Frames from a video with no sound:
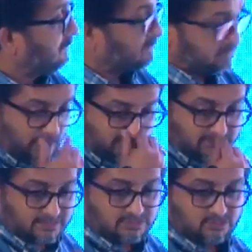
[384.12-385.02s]
So I
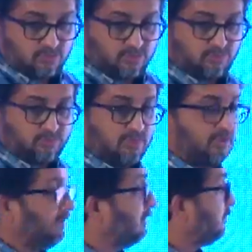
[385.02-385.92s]
will just show you
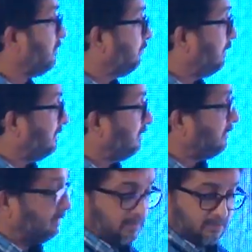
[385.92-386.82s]

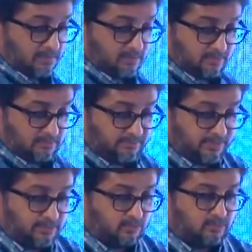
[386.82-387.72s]
one
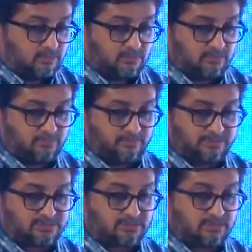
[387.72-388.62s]
video
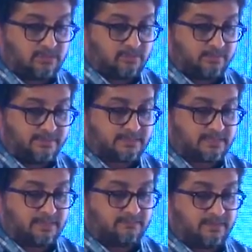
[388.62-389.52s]
which
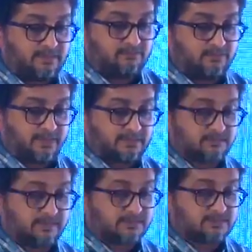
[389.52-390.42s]
basically will give you the
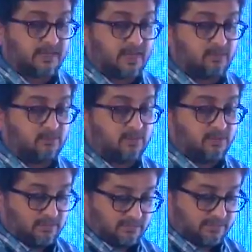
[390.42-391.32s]
explanation how
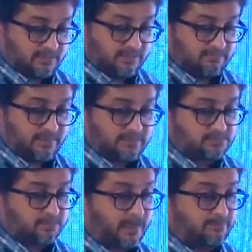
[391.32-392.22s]
the
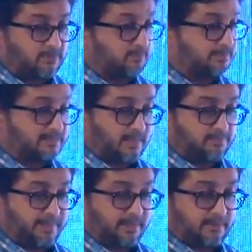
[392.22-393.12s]
Clinivantage platform is
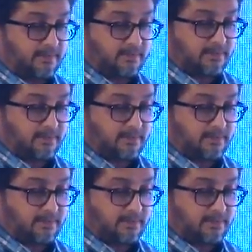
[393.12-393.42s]
helping.